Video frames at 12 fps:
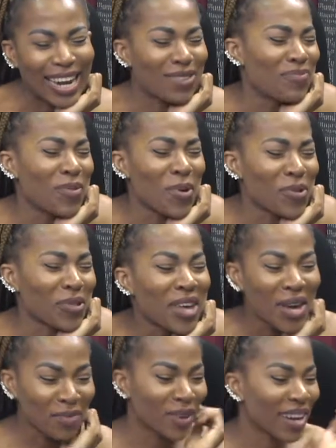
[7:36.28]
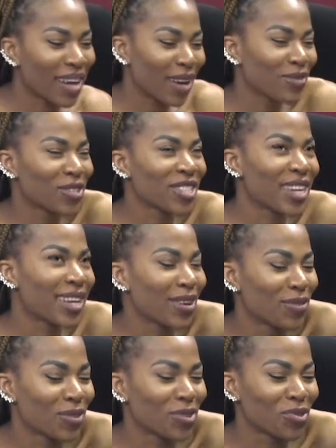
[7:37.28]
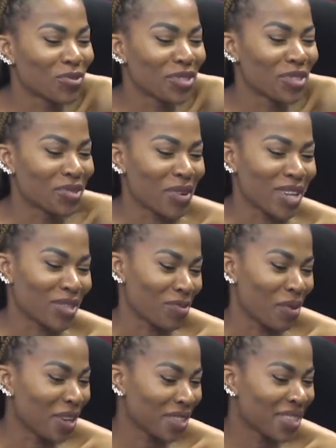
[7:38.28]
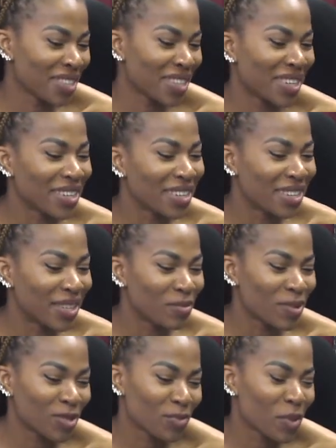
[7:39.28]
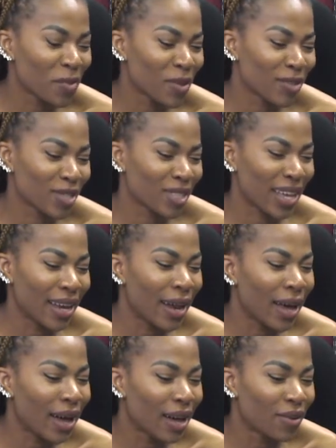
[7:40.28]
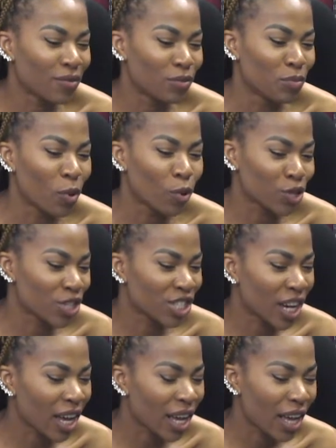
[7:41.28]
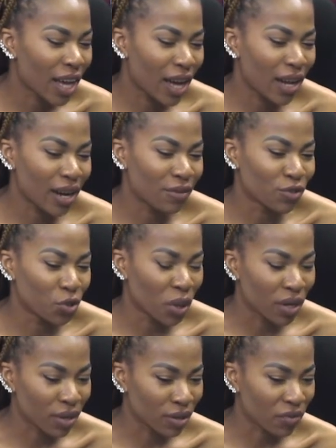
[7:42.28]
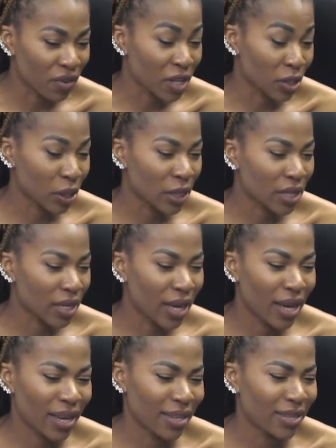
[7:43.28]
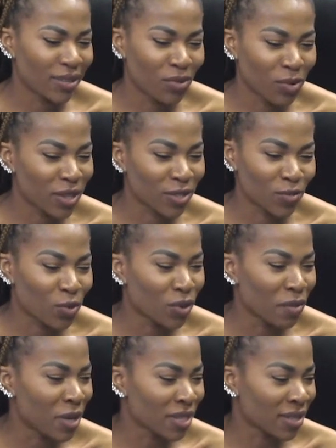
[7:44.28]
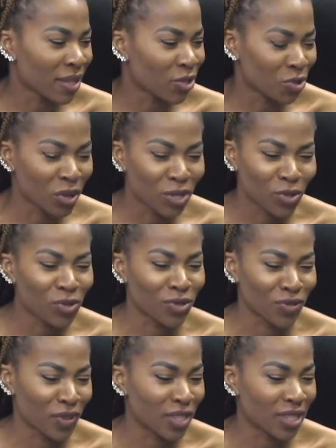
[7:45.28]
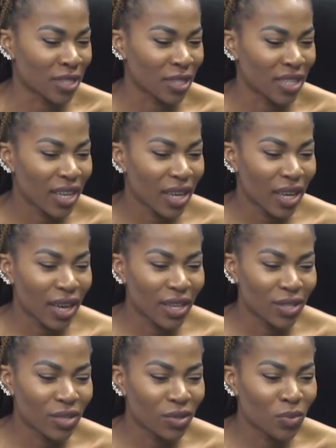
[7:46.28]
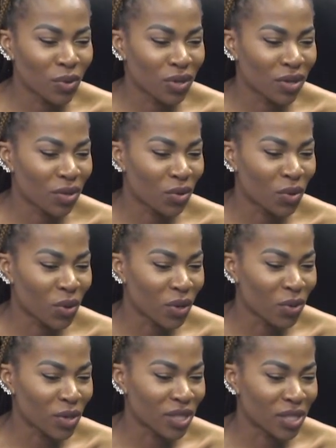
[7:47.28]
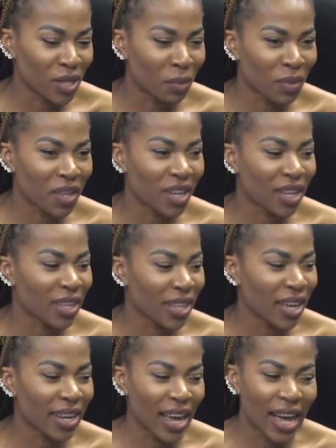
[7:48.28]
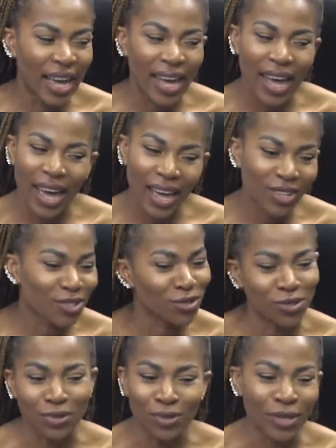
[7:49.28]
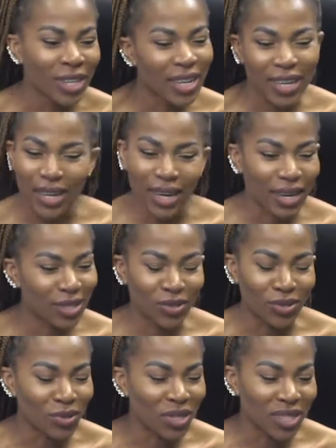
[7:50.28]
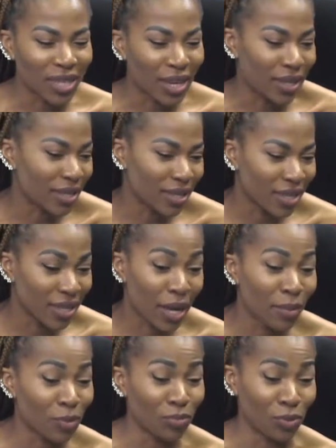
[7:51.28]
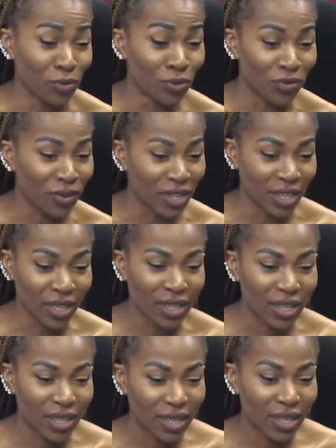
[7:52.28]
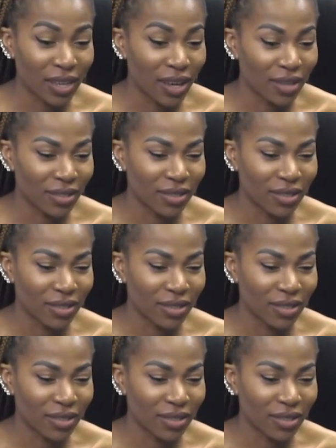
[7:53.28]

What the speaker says: I love both. But I have to say I love the children's rights one because maybe it's because I love portraiture. I love drawing faces. And what is more amazing than drawing children's faces? And to put it in a coin was something that I had to do. I had to do it. And it came out beautifully. Yeah.